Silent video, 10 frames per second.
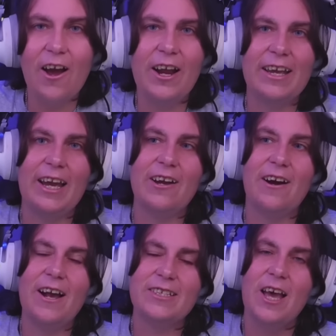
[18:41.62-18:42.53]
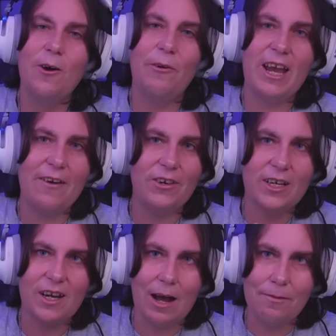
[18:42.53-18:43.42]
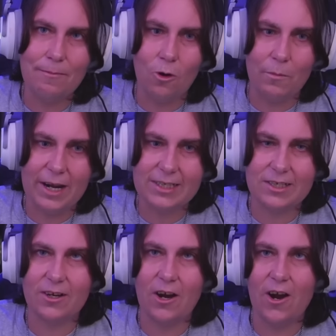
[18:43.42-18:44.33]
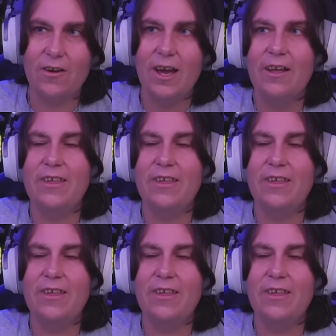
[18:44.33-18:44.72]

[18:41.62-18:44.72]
Okay, guys, we have a couple more minutes to go.